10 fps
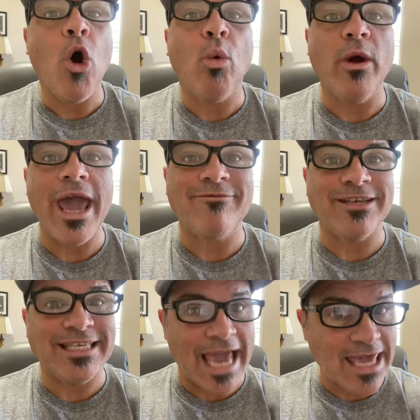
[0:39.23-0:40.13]
we have to
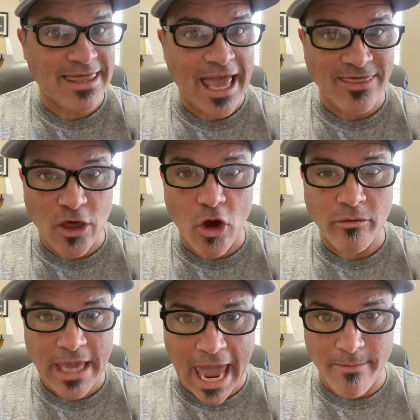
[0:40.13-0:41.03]
take that
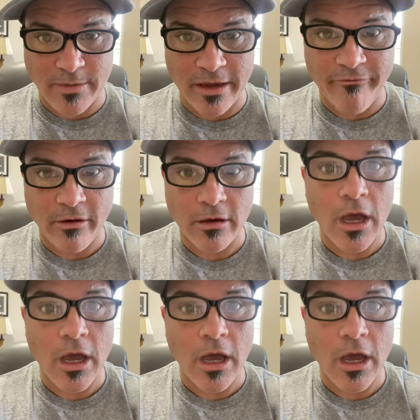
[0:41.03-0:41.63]
thought captive,